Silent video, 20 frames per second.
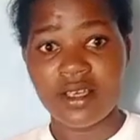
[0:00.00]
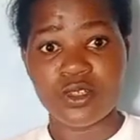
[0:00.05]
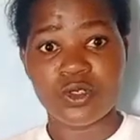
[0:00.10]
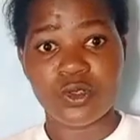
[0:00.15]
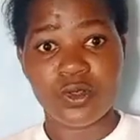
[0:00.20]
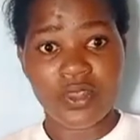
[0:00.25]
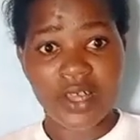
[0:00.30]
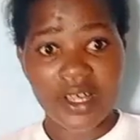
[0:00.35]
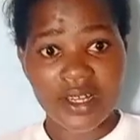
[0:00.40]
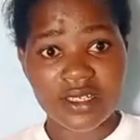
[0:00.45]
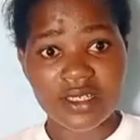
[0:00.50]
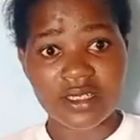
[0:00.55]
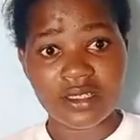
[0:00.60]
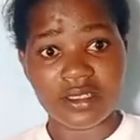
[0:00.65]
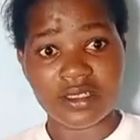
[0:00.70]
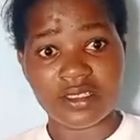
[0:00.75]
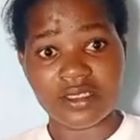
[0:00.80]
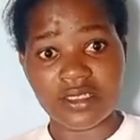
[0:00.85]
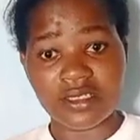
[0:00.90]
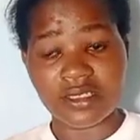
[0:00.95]
so that
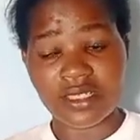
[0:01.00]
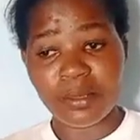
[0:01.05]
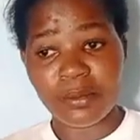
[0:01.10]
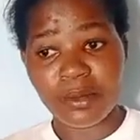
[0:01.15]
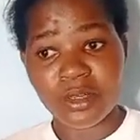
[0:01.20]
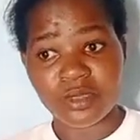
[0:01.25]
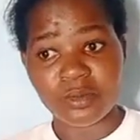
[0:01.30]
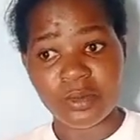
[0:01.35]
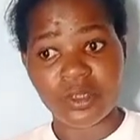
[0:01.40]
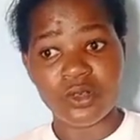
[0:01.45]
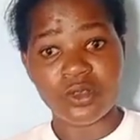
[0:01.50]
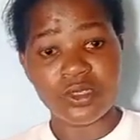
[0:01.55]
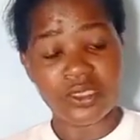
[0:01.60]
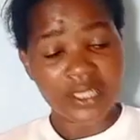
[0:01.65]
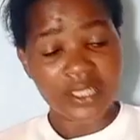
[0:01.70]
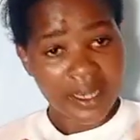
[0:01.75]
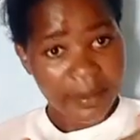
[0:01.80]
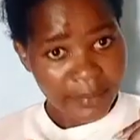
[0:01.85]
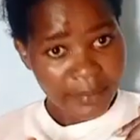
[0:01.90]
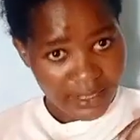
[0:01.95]
his disciples may not
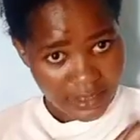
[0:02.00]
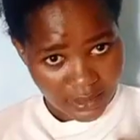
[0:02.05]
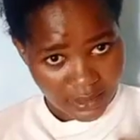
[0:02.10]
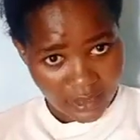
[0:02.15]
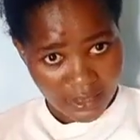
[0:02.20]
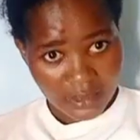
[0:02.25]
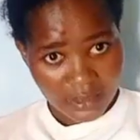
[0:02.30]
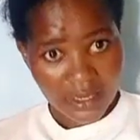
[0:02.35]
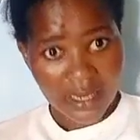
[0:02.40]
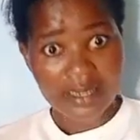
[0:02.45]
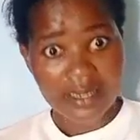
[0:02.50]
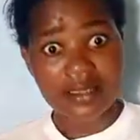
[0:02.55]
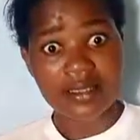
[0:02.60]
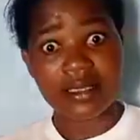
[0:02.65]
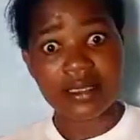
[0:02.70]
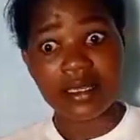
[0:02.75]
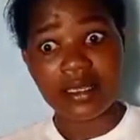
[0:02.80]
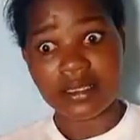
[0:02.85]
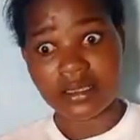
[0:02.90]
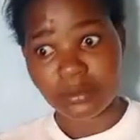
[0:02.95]
come at night and
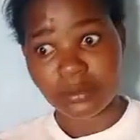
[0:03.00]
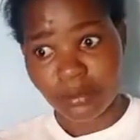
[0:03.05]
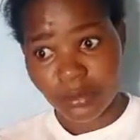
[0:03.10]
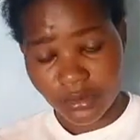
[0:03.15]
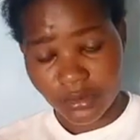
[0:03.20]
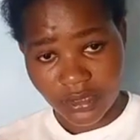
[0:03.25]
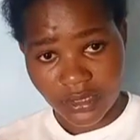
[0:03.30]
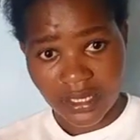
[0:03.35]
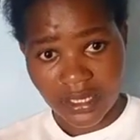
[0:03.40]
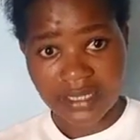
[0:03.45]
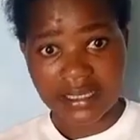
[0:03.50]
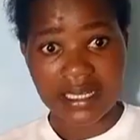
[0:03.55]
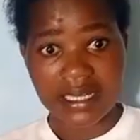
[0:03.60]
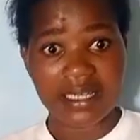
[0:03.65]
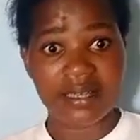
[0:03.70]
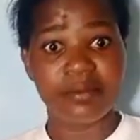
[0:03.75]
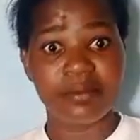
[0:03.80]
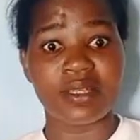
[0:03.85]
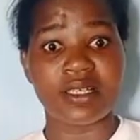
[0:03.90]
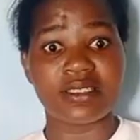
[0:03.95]
steal his body and
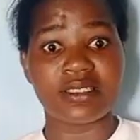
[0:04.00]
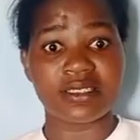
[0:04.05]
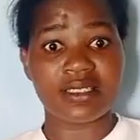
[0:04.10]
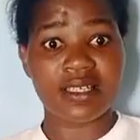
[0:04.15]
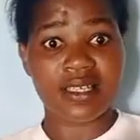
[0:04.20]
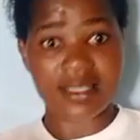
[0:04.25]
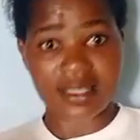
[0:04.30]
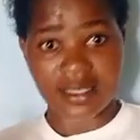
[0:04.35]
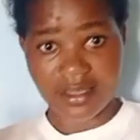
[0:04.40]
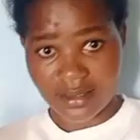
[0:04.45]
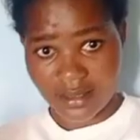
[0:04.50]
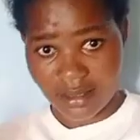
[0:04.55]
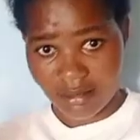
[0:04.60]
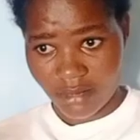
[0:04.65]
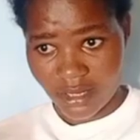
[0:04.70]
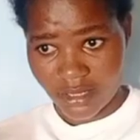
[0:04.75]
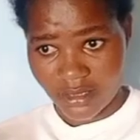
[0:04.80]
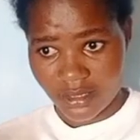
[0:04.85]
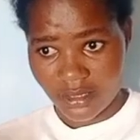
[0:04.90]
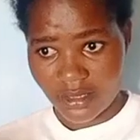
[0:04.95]
claim that he has
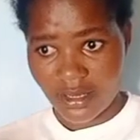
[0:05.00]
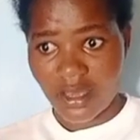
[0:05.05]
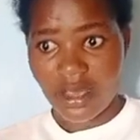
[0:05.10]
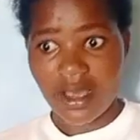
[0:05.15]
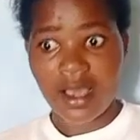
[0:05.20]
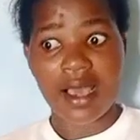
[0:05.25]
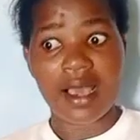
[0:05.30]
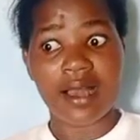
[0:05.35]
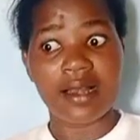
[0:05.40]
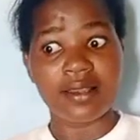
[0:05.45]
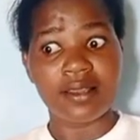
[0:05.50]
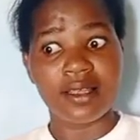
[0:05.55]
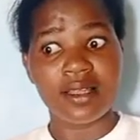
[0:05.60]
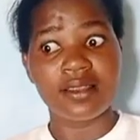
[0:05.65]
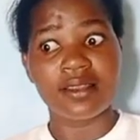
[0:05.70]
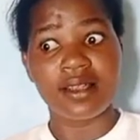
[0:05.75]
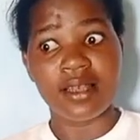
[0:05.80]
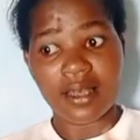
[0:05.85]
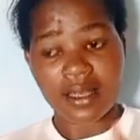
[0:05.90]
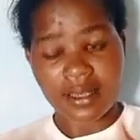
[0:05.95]
resurrected, and
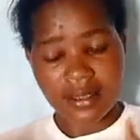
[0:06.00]
then the